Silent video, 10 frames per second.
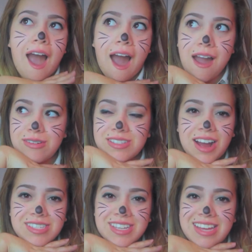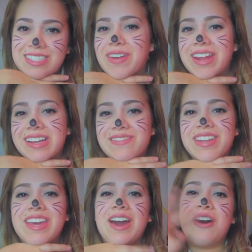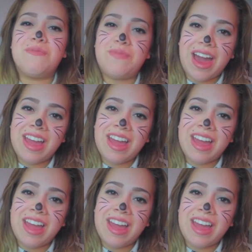I will talk to you guys in my next video. Bye,